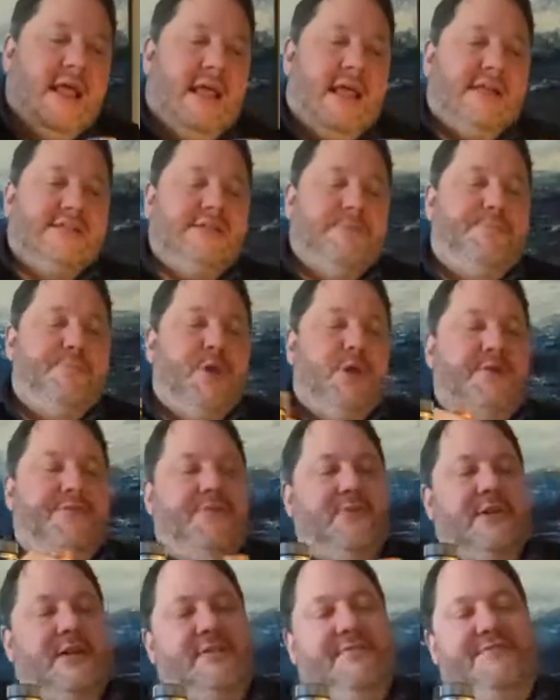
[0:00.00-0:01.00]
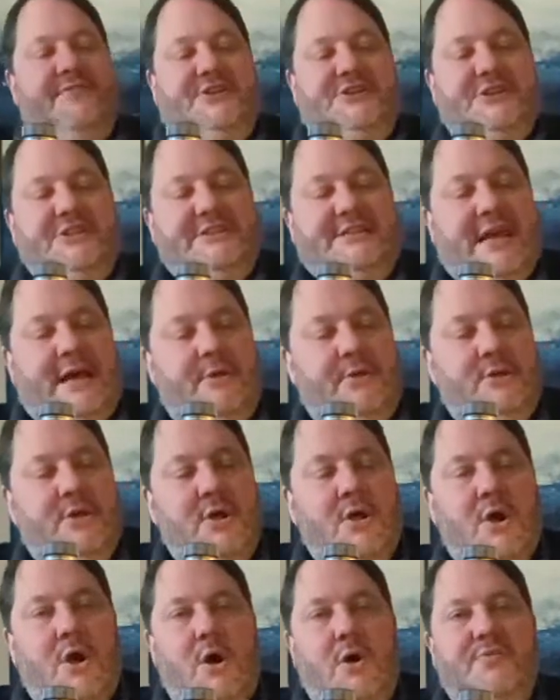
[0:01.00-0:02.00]
is a beautiful little fishing town
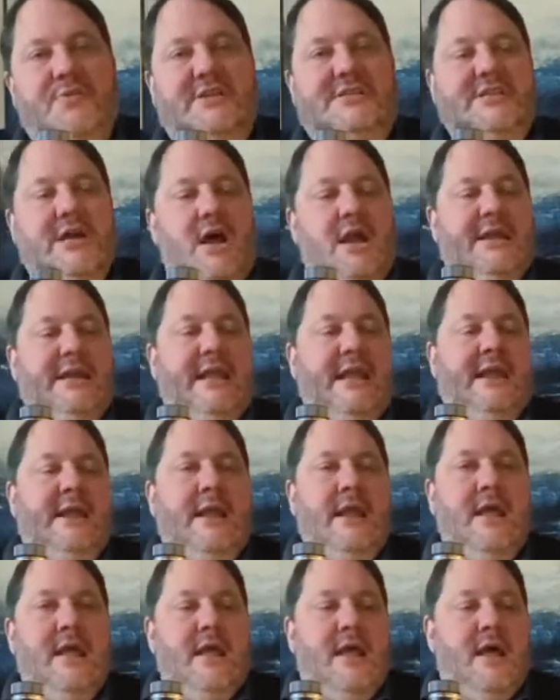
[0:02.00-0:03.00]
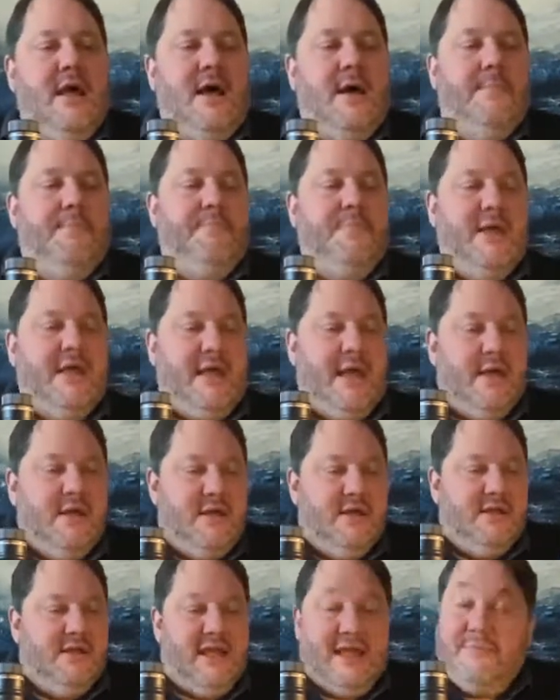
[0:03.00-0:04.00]
on the tiny
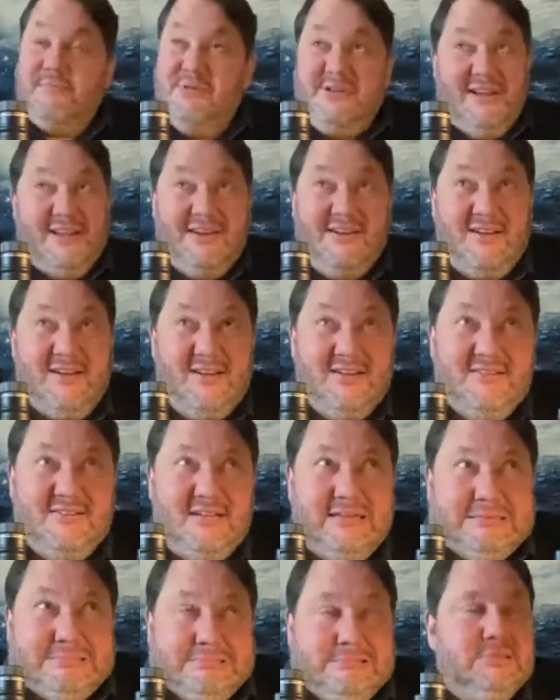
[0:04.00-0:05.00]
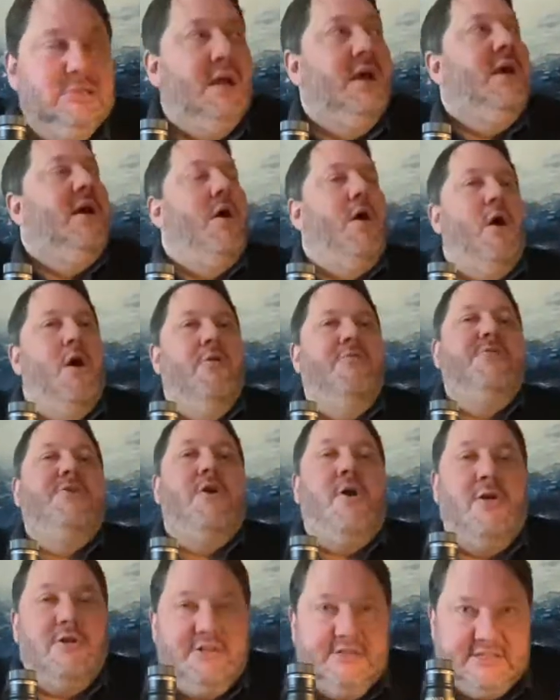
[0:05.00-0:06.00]
Hebridean island of
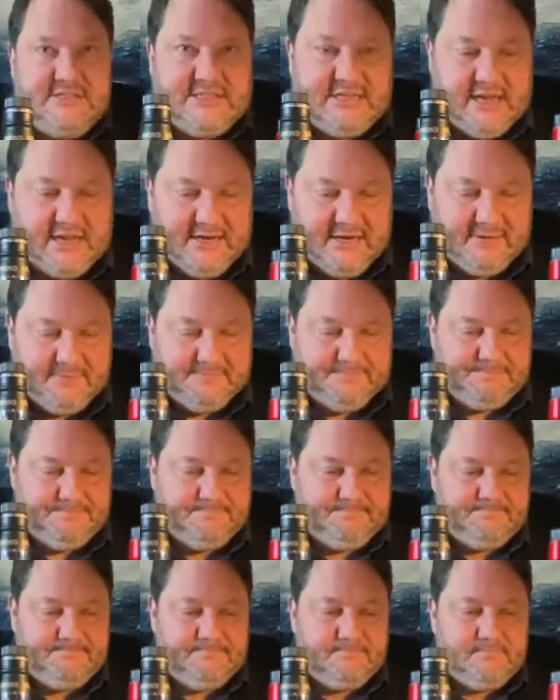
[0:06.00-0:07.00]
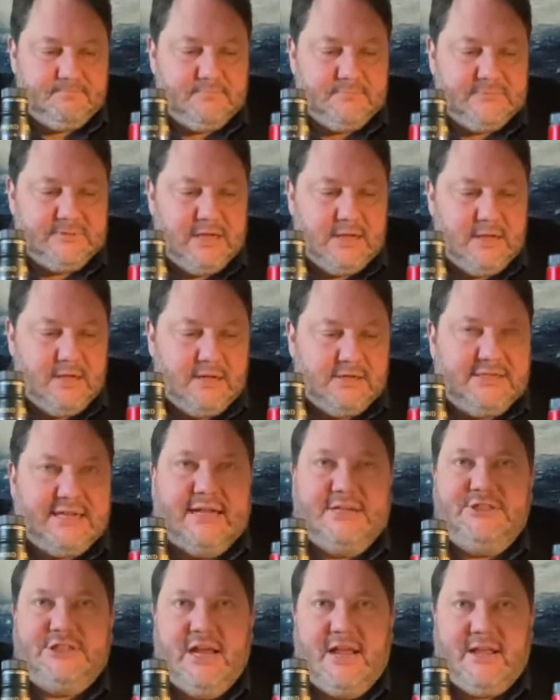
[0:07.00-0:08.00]
Colonsay.
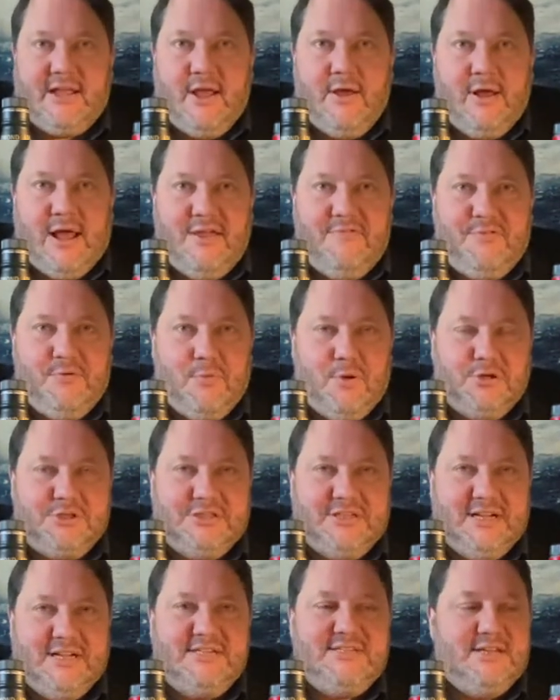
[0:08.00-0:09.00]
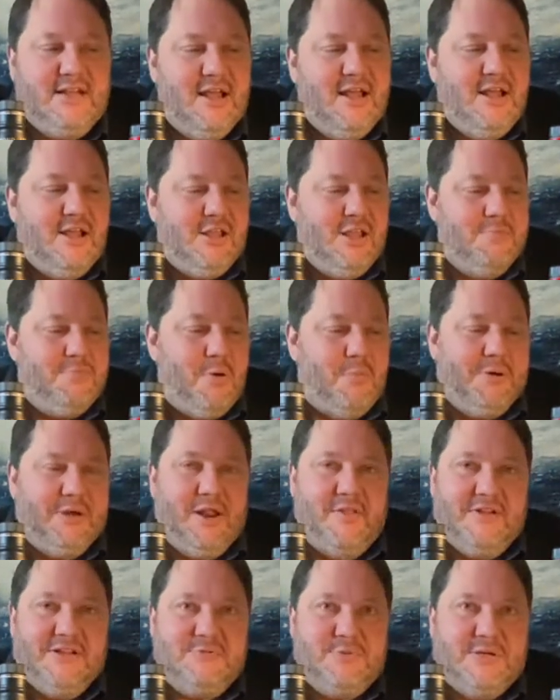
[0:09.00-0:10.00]
Dan Jago, if you're watching this, you probably
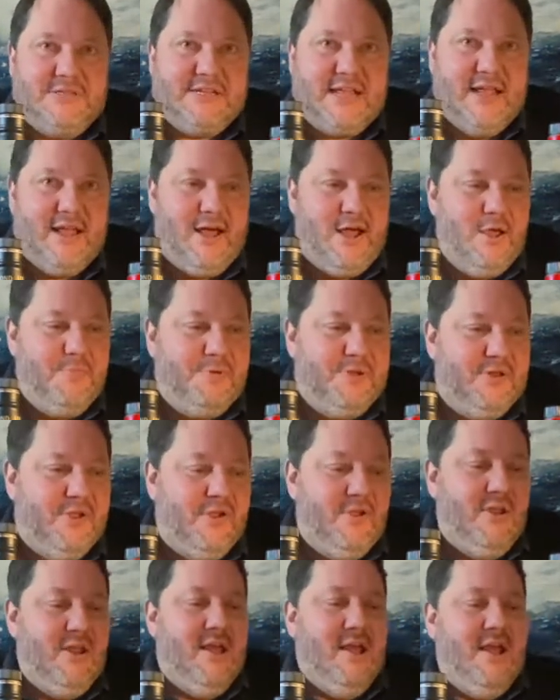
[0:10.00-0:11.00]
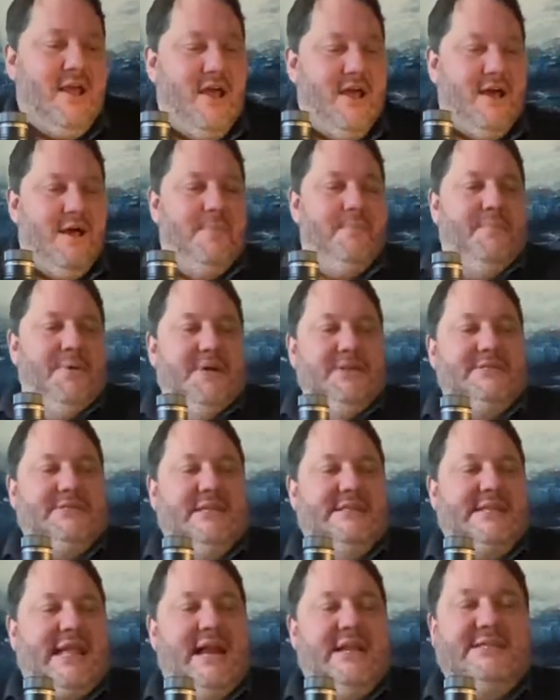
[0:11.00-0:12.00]
know this whiskey. I hope you do. But
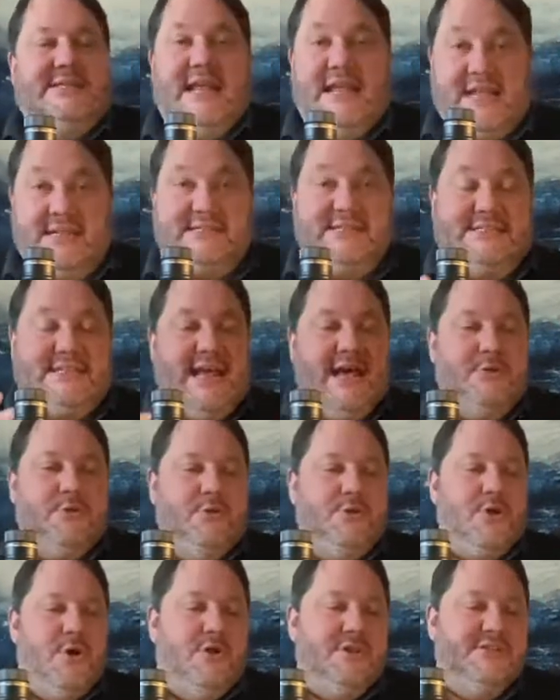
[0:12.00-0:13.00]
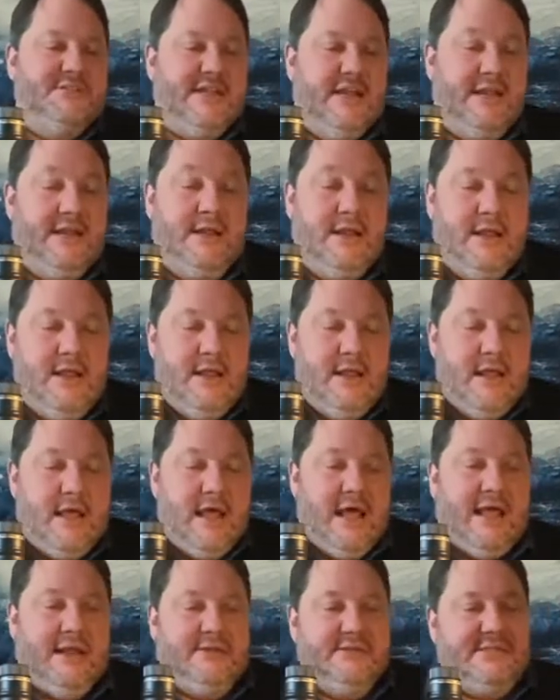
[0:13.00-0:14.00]
Scalasaig is a town on Colonsay.
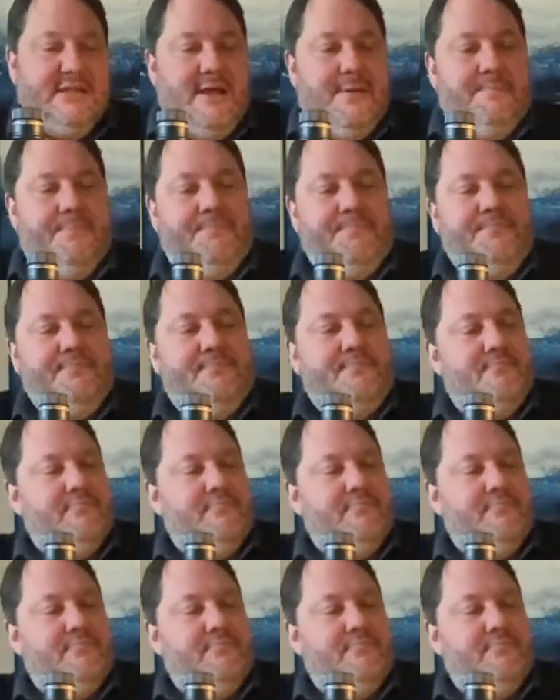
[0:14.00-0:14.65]
And...